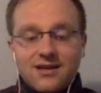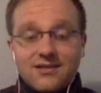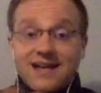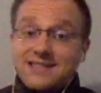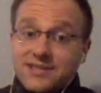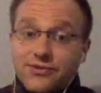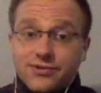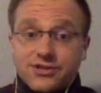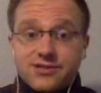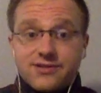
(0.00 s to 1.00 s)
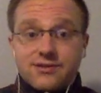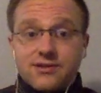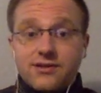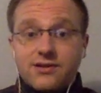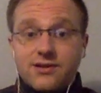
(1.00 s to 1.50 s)
That's huge.
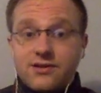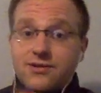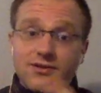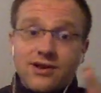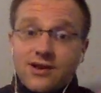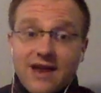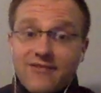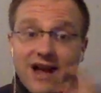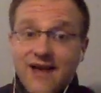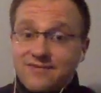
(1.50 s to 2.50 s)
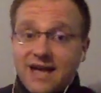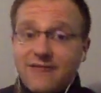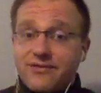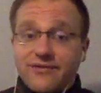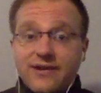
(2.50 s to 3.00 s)
You never have to
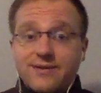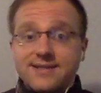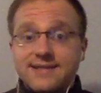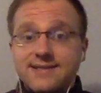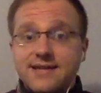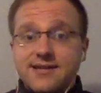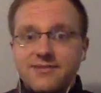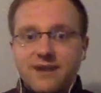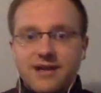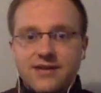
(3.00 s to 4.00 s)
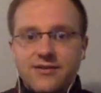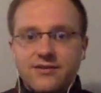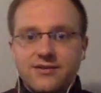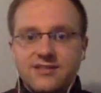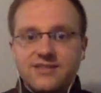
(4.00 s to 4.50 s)
have the virus inside your body in order
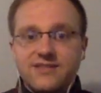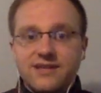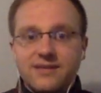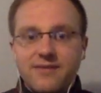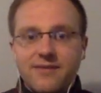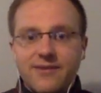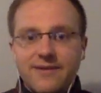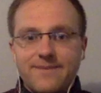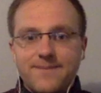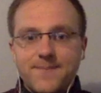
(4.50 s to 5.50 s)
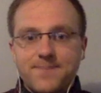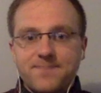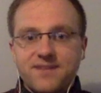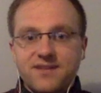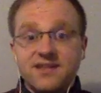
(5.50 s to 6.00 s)
to develop memory.
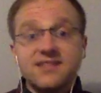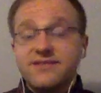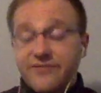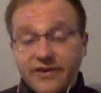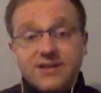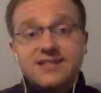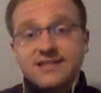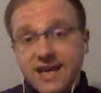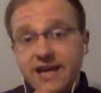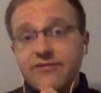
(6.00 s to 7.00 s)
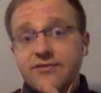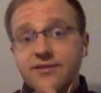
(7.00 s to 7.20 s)
This is a very safe